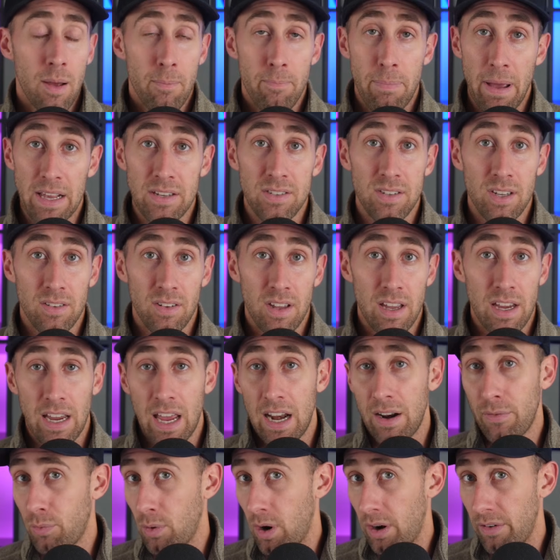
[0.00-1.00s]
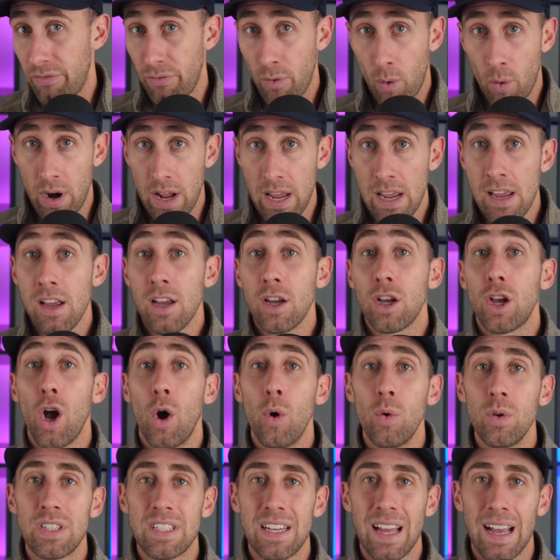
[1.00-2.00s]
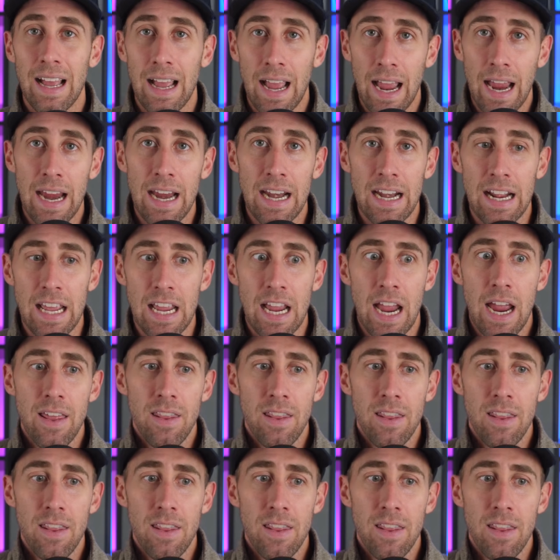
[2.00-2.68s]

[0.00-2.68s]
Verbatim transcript: Basically, again, if we're at forty, goes to eighty,